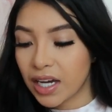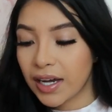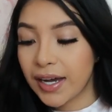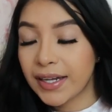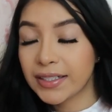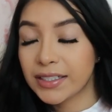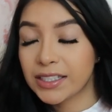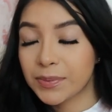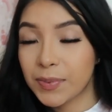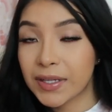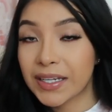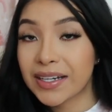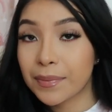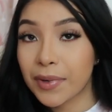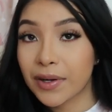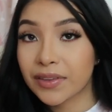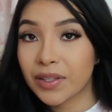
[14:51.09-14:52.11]
And
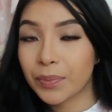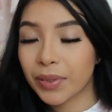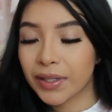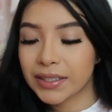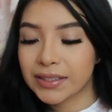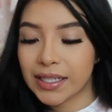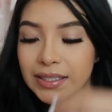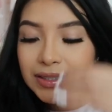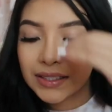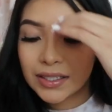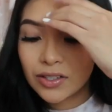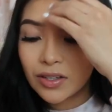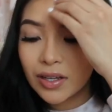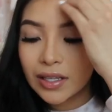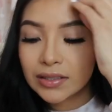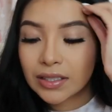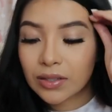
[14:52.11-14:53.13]
speaking about the placenta,
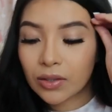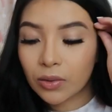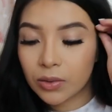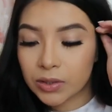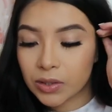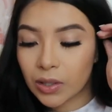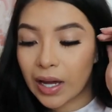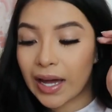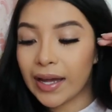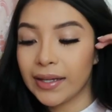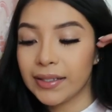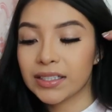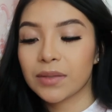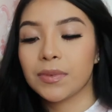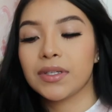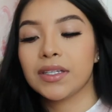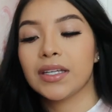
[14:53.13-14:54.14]
you guys did also
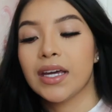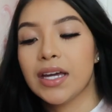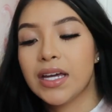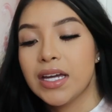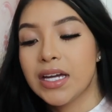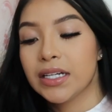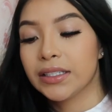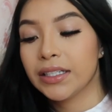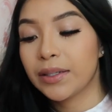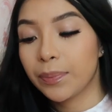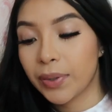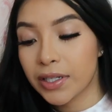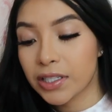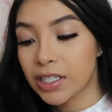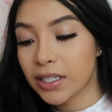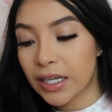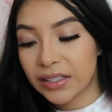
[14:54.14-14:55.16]
ask me, did
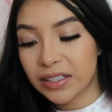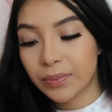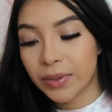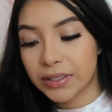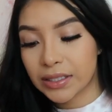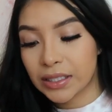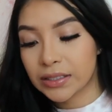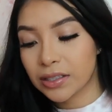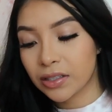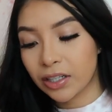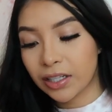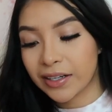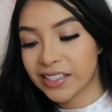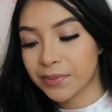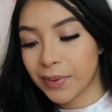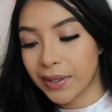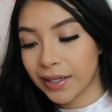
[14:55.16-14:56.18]
punching out the placenta hurt
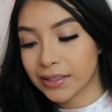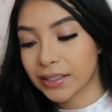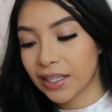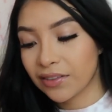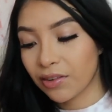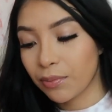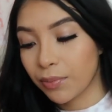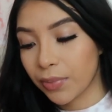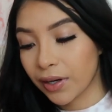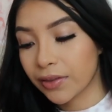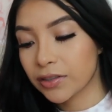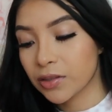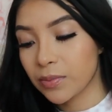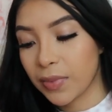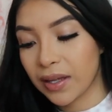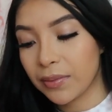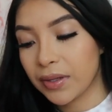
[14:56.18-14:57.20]
as bad as giving birth
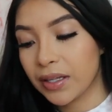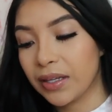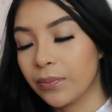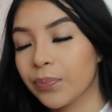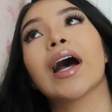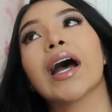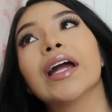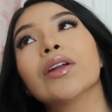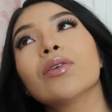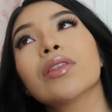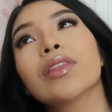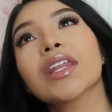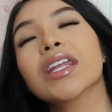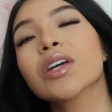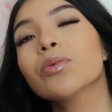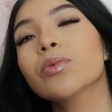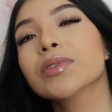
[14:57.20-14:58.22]
to baby? I don't
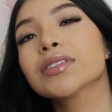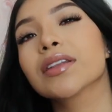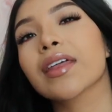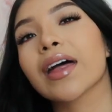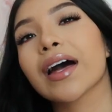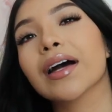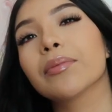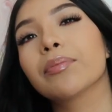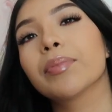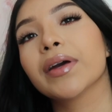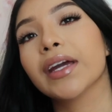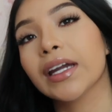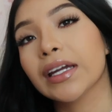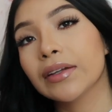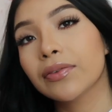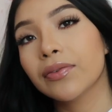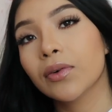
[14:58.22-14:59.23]
think it was that
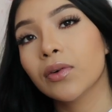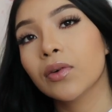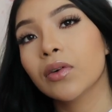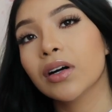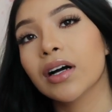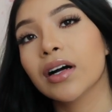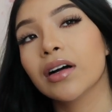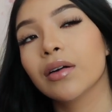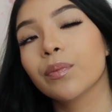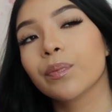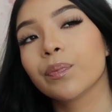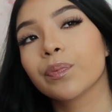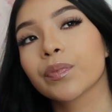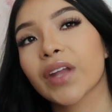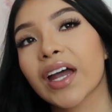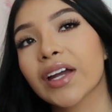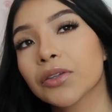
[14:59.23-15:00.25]
painful.
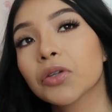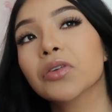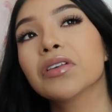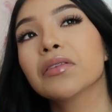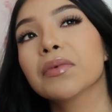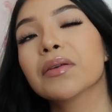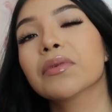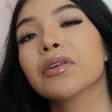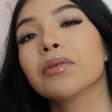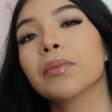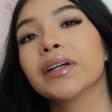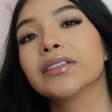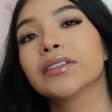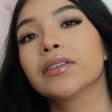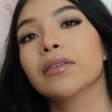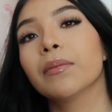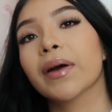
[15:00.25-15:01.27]
I do remember
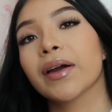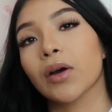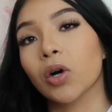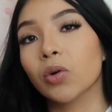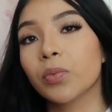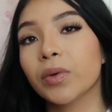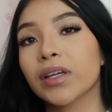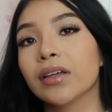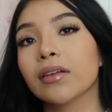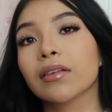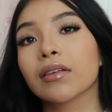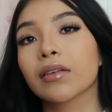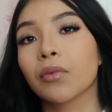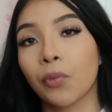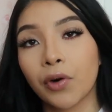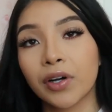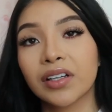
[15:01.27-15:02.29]
my OB
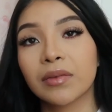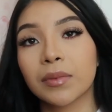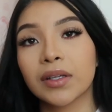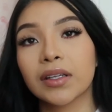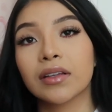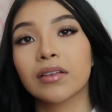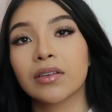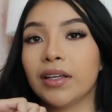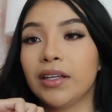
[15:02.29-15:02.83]
warning me.